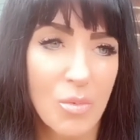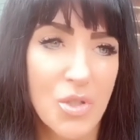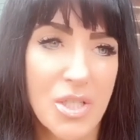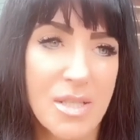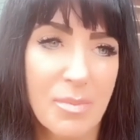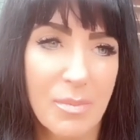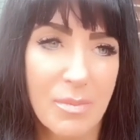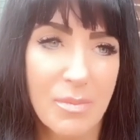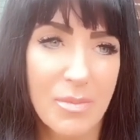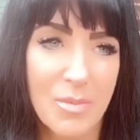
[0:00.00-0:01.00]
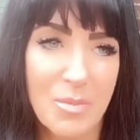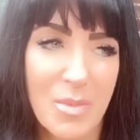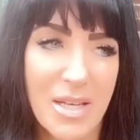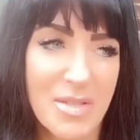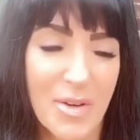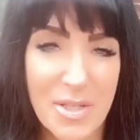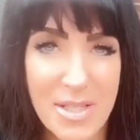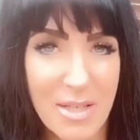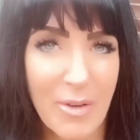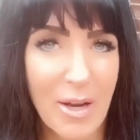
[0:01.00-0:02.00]
just as far as
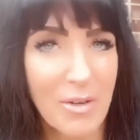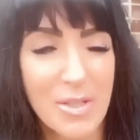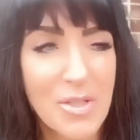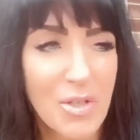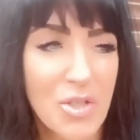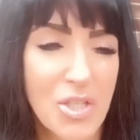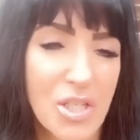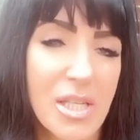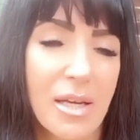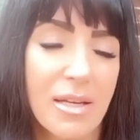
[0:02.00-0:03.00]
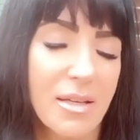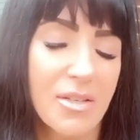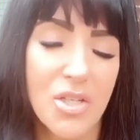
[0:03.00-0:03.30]
Steve and I are concerned, she's just like,